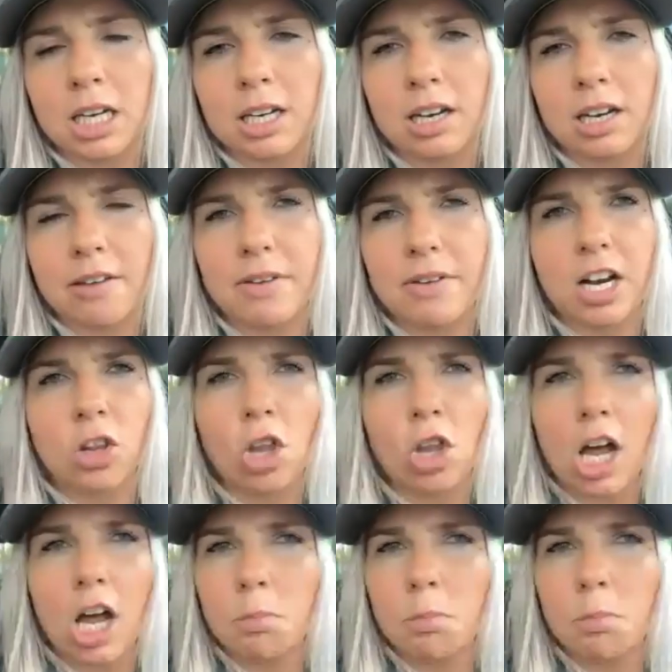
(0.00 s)
And I've had a lot
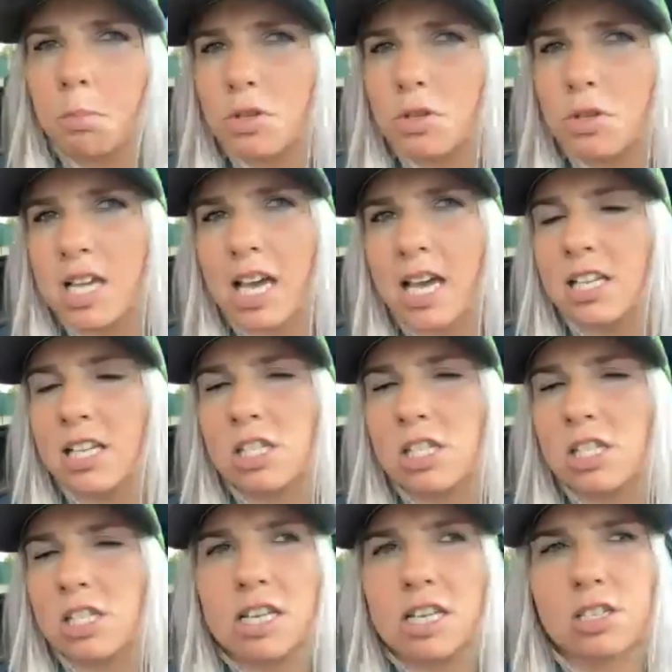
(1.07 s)
of people say it's
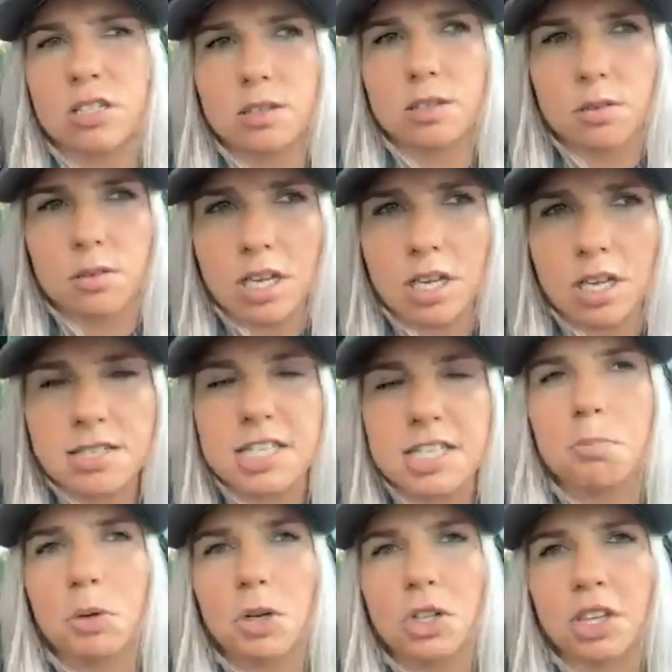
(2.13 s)
it's it's
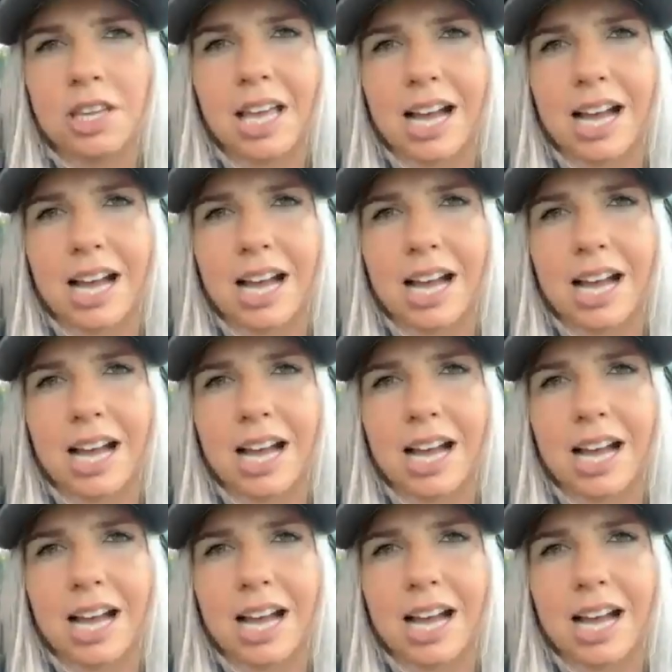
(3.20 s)
deeper than that,